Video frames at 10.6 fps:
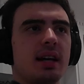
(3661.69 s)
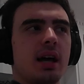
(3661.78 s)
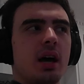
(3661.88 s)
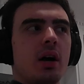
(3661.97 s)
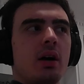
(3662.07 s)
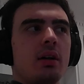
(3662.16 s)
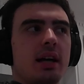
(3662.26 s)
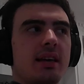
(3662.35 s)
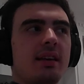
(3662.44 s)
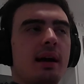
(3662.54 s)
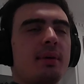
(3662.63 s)
Like
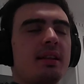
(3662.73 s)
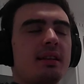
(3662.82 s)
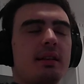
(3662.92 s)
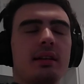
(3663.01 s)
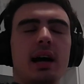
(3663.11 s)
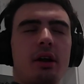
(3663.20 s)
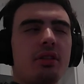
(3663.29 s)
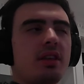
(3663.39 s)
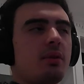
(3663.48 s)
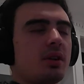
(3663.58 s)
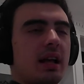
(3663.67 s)
he, I mean, I don't
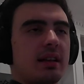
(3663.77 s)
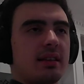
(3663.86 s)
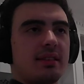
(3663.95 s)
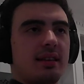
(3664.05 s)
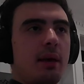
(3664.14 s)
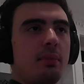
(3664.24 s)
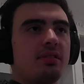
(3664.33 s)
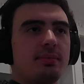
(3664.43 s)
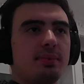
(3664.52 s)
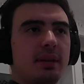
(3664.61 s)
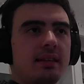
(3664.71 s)
think we're like the same
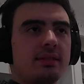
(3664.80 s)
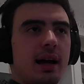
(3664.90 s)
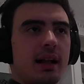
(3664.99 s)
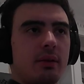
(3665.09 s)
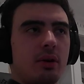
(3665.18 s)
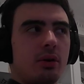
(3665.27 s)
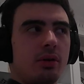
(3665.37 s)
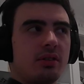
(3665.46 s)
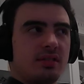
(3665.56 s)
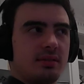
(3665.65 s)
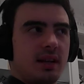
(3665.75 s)
play style or
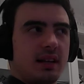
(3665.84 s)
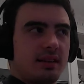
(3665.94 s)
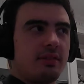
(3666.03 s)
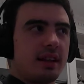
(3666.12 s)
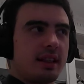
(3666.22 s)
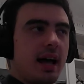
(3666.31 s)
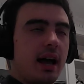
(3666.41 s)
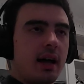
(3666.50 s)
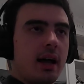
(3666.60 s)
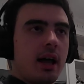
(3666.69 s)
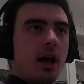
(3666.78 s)
like stuff like
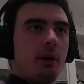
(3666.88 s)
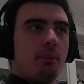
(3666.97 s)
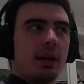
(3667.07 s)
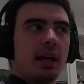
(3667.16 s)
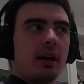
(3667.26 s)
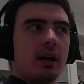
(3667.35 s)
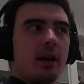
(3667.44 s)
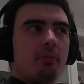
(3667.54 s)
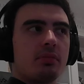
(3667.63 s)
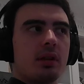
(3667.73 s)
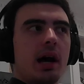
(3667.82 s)
that. But like,
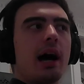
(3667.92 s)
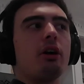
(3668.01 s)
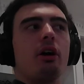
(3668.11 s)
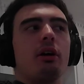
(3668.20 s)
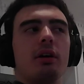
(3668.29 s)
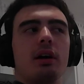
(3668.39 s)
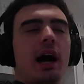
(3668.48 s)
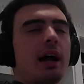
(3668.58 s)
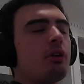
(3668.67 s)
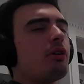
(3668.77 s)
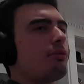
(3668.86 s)
I don't know.
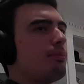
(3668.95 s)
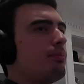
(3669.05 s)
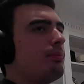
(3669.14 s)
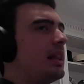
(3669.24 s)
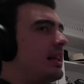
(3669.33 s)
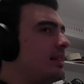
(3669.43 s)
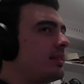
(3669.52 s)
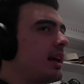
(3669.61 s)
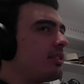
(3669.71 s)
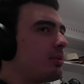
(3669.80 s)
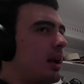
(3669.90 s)
I don't know if
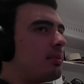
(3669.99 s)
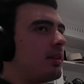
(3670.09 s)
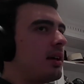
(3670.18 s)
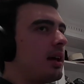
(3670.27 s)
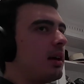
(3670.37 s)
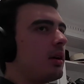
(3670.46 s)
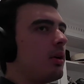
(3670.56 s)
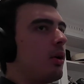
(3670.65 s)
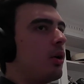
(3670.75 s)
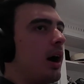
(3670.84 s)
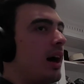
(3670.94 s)
Melise gets what I'm saying
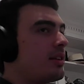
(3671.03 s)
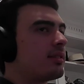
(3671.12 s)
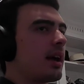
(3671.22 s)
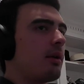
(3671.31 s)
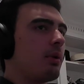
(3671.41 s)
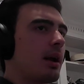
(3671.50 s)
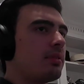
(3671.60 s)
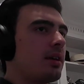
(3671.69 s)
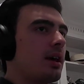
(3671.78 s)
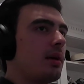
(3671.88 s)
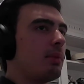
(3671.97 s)
or others get what I'm
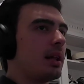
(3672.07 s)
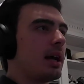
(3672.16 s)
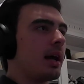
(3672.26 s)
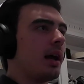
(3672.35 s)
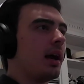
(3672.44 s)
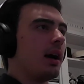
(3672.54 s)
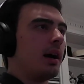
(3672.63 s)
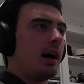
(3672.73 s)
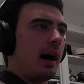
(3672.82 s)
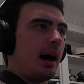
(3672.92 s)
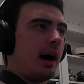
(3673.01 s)
saying. But like,
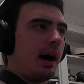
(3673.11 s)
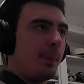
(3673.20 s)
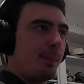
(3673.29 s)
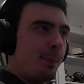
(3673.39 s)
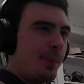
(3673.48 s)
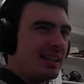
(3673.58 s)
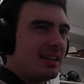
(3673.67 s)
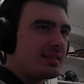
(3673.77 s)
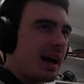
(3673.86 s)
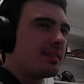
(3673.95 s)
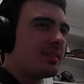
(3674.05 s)

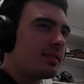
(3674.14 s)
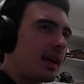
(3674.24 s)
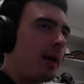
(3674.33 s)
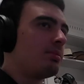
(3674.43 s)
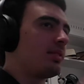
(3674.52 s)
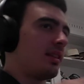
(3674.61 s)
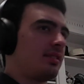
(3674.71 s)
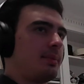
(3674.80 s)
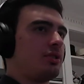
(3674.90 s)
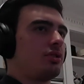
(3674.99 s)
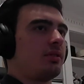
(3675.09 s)
Melise has game sense
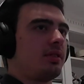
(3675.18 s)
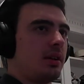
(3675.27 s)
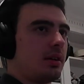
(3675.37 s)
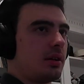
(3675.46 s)
specialty.